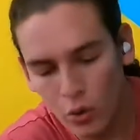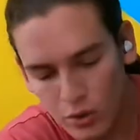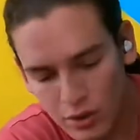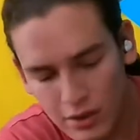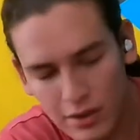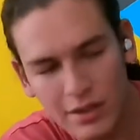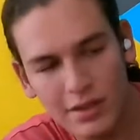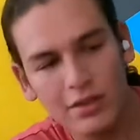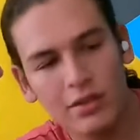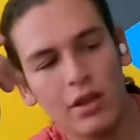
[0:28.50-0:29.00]
this
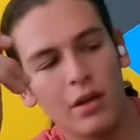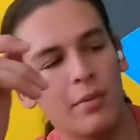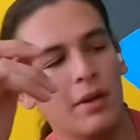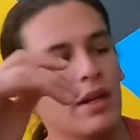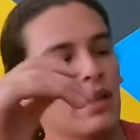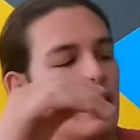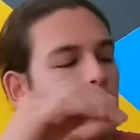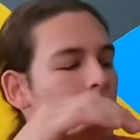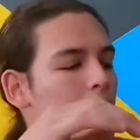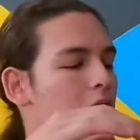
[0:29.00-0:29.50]
is gonna be
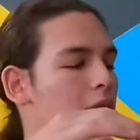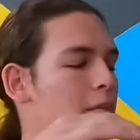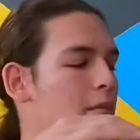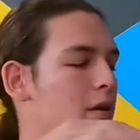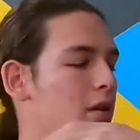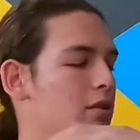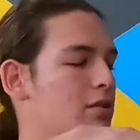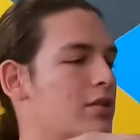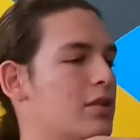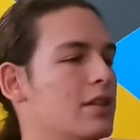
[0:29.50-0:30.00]
the
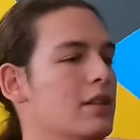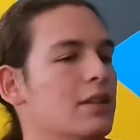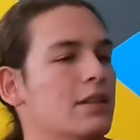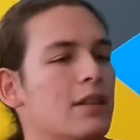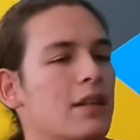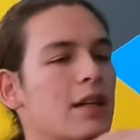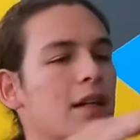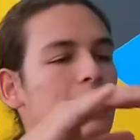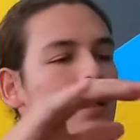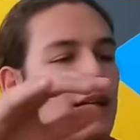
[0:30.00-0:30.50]
unboxing
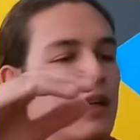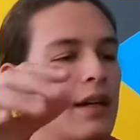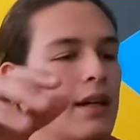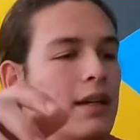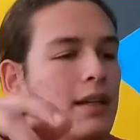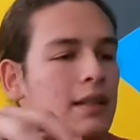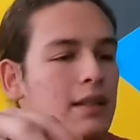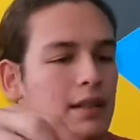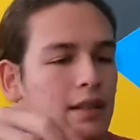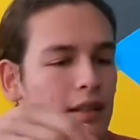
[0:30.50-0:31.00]

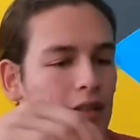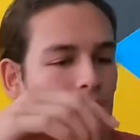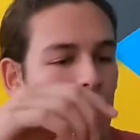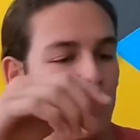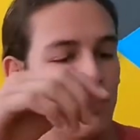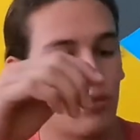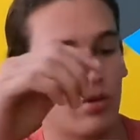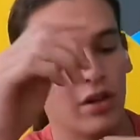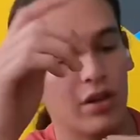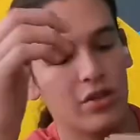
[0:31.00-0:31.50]
and
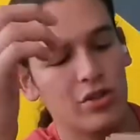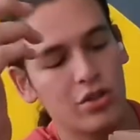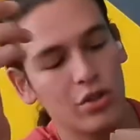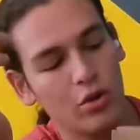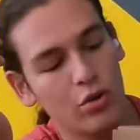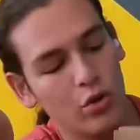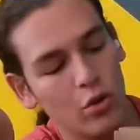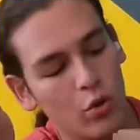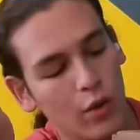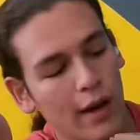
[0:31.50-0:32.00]
I'm gonna show
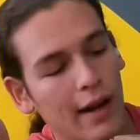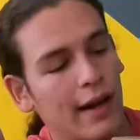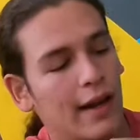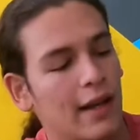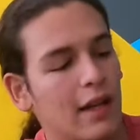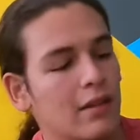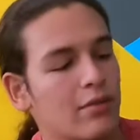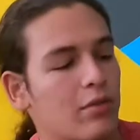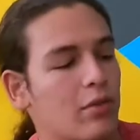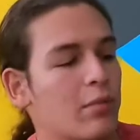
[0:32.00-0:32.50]
you what I
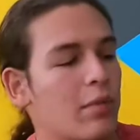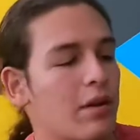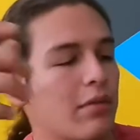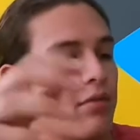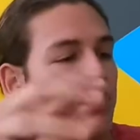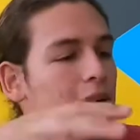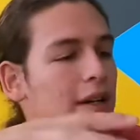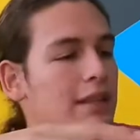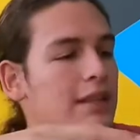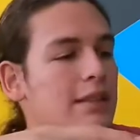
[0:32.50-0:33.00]
get from my
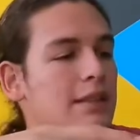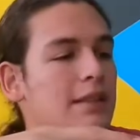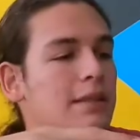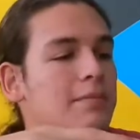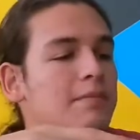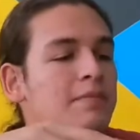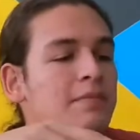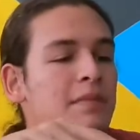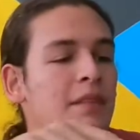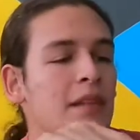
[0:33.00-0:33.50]
friends.
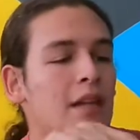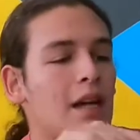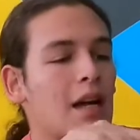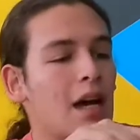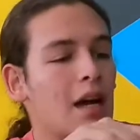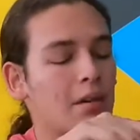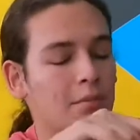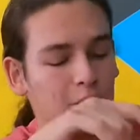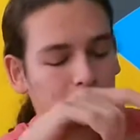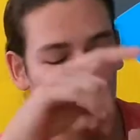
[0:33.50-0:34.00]

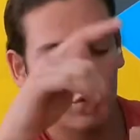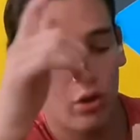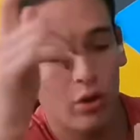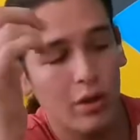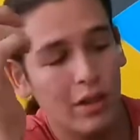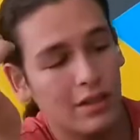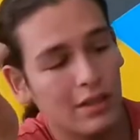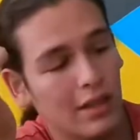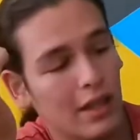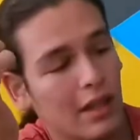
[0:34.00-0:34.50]
I'm so
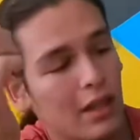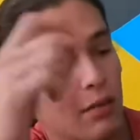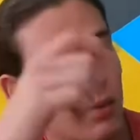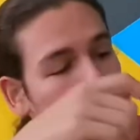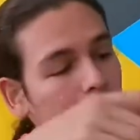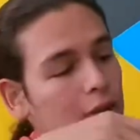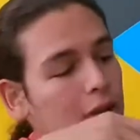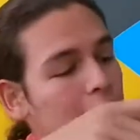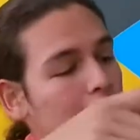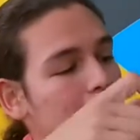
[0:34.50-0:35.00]
excited
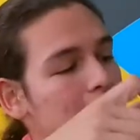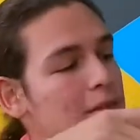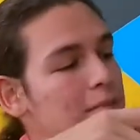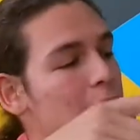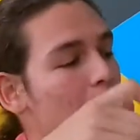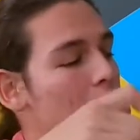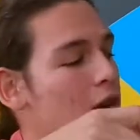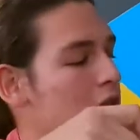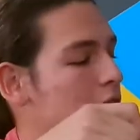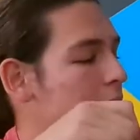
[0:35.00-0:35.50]
about this
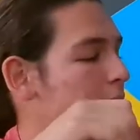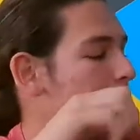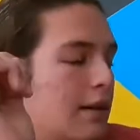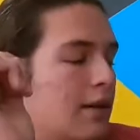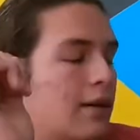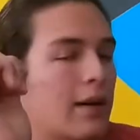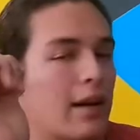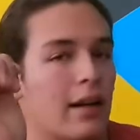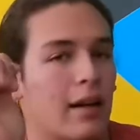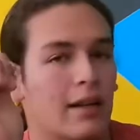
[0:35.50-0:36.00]
box.
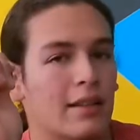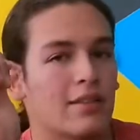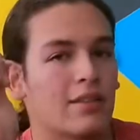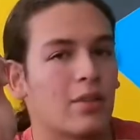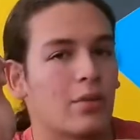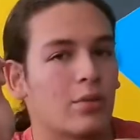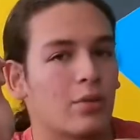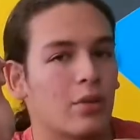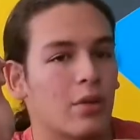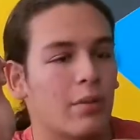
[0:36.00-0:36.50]
Okay, let's
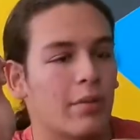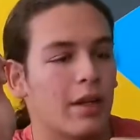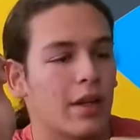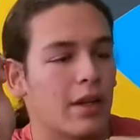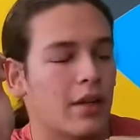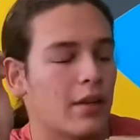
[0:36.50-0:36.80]
go to the video.